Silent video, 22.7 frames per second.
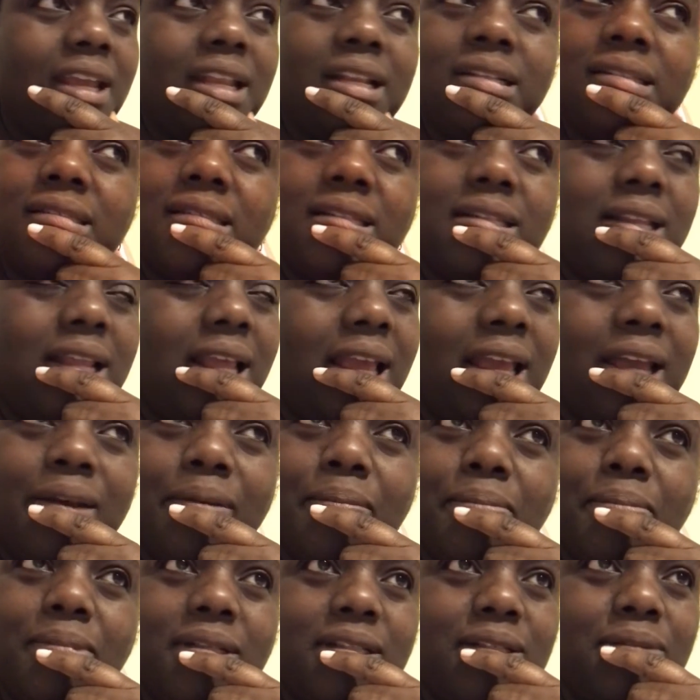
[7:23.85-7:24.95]
energy that
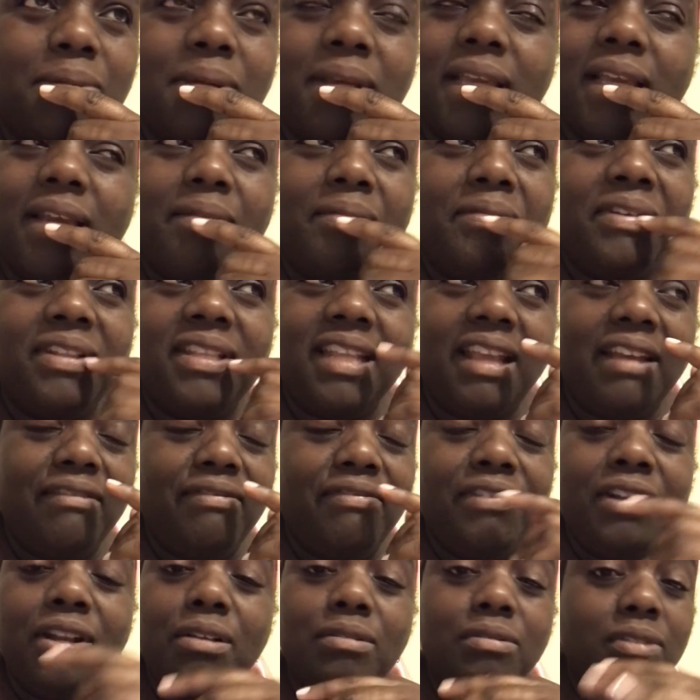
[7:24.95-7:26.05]
helped this weekend with that
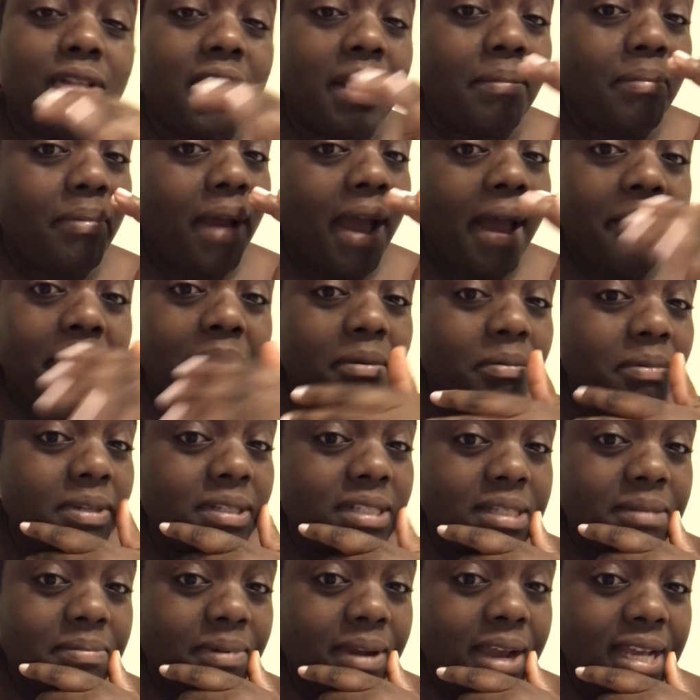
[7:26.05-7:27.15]
flow. So that probably was
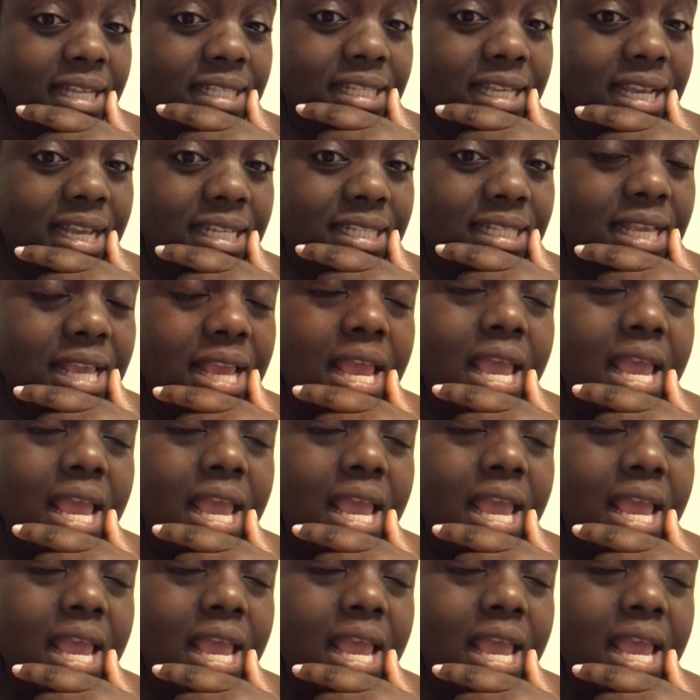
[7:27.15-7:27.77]
the process.